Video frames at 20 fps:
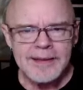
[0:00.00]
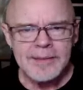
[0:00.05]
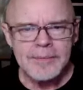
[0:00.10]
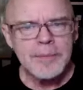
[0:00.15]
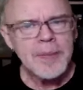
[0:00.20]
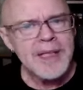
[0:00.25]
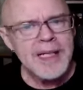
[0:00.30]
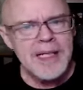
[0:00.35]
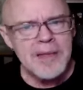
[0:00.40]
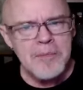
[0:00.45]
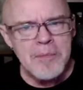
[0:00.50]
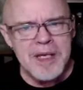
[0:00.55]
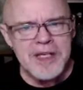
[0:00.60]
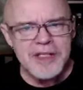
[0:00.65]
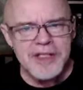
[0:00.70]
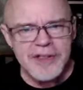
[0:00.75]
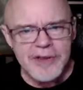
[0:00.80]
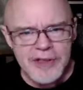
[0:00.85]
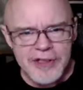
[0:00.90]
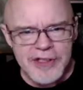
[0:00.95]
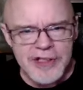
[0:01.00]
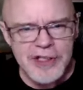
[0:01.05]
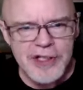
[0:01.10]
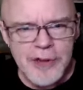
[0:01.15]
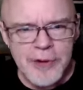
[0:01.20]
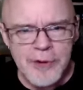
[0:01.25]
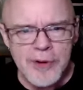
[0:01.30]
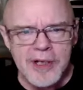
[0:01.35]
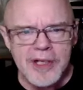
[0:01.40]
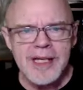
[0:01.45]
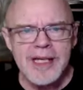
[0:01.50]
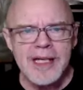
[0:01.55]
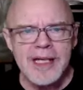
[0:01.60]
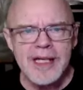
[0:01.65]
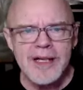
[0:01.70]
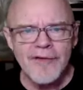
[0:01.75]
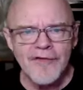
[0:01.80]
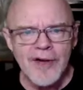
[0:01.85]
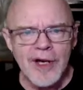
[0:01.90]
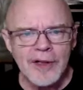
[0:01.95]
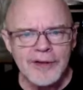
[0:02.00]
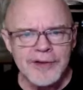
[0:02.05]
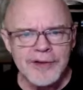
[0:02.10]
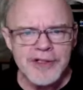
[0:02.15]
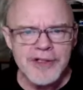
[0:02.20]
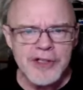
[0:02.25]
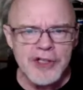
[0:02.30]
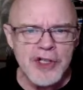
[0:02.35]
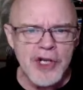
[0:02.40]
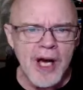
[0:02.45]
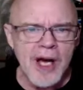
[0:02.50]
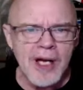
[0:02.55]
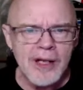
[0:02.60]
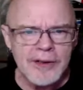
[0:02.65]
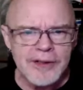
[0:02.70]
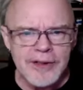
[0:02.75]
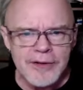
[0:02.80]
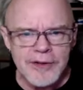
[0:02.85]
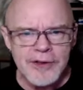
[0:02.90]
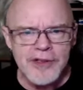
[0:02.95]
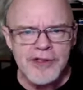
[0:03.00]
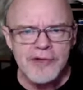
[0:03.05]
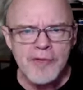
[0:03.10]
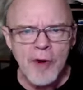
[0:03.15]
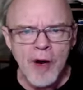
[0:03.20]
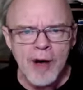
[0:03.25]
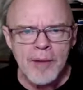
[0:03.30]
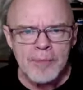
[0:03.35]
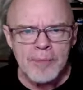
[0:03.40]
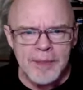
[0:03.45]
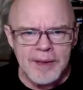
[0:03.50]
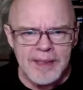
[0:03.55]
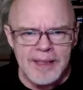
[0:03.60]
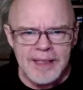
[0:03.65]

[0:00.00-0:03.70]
But he missed the security he had felt as a child in the swamp,